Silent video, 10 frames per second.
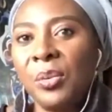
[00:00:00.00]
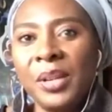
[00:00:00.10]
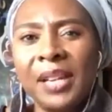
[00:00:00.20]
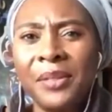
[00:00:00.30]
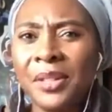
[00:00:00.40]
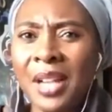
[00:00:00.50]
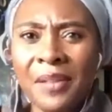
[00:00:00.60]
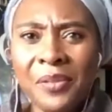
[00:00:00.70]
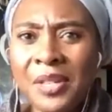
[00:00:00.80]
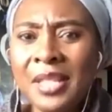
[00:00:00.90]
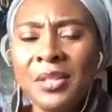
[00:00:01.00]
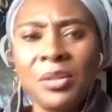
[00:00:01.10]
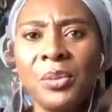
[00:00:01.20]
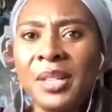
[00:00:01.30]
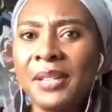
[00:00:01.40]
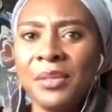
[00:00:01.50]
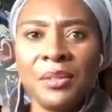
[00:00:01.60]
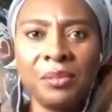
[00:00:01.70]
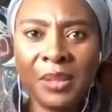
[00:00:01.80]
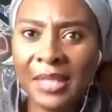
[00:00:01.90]
whatever conference or
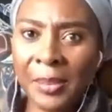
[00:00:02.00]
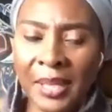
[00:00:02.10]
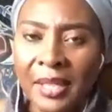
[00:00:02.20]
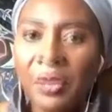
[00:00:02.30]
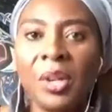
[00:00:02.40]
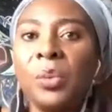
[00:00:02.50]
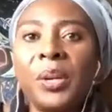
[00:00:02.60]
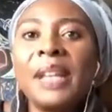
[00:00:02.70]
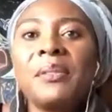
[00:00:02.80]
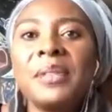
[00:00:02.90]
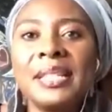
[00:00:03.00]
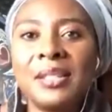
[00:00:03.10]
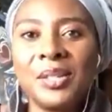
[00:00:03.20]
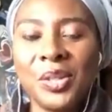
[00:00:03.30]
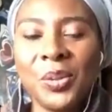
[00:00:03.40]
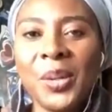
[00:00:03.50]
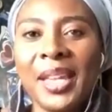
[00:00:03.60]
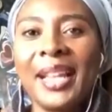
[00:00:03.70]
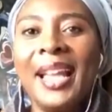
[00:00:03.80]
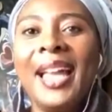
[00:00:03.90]
whatever summit or whatever it is they're
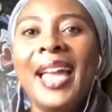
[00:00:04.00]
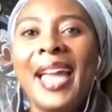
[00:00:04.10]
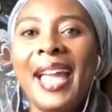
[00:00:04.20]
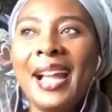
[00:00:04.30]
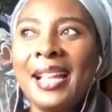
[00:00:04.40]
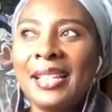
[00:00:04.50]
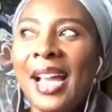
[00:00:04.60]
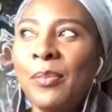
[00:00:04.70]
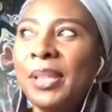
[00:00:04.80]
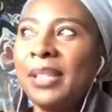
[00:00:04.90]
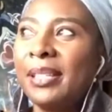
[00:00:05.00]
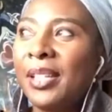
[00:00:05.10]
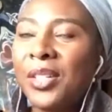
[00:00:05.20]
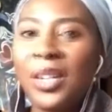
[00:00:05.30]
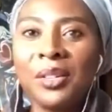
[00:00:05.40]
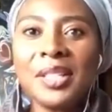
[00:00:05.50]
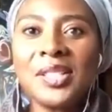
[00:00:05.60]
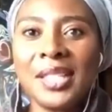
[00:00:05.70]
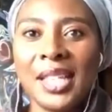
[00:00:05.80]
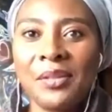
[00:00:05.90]
doing. And I've been
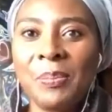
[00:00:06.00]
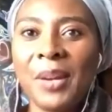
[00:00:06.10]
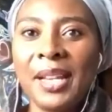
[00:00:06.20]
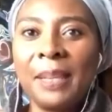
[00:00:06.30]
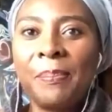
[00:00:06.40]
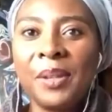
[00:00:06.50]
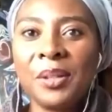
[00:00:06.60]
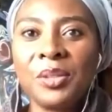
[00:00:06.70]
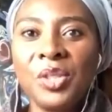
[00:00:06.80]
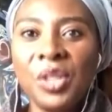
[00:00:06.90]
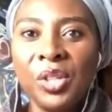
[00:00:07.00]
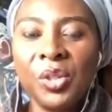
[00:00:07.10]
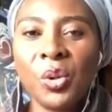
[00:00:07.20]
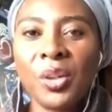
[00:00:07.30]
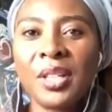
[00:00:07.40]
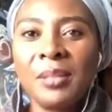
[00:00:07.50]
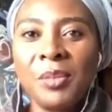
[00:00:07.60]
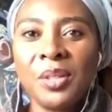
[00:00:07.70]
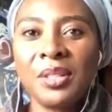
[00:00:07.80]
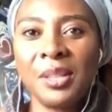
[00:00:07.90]
encouraging everybody, build your
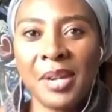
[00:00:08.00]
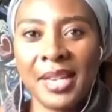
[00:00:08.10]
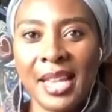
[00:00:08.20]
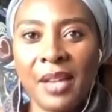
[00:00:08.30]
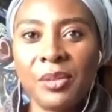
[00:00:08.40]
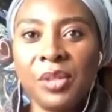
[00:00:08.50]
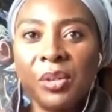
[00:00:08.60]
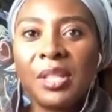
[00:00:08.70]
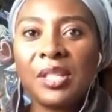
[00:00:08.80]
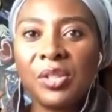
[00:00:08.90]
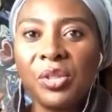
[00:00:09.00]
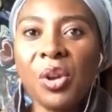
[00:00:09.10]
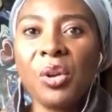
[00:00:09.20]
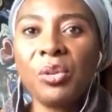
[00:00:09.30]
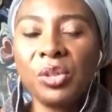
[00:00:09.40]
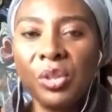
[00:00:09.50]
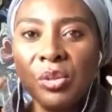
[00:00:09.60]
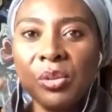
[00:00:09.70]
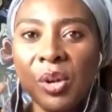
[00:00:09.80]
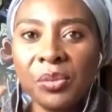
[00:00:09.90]
community right now. Don't get
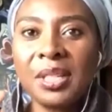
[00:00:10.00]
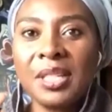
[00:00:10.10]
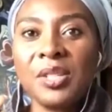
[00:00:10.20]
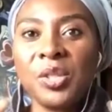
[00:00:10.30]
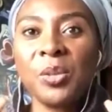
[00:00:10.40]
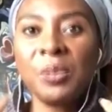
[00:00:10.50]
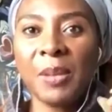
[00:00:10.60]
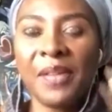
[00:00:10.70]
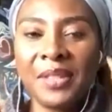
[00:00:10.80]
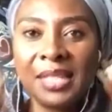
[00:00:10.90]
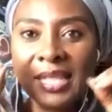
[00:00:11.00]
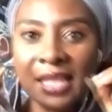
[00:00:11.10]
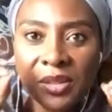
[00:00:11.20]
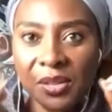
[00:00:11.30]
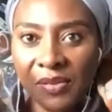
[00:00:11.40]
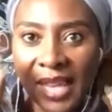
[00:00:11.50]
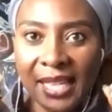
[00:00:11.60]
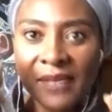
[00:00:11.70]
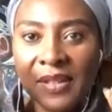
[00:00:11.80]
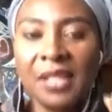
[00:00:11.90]
too overconsumed about the details of
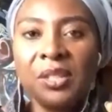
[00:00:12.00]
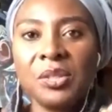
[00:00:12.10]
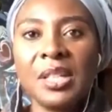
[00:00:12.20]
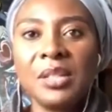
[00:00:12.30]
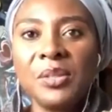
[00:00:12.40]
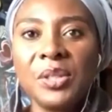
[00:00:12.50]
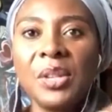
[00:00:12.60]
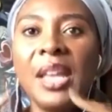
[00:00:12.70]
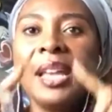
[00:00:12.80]
that event you're trying to do.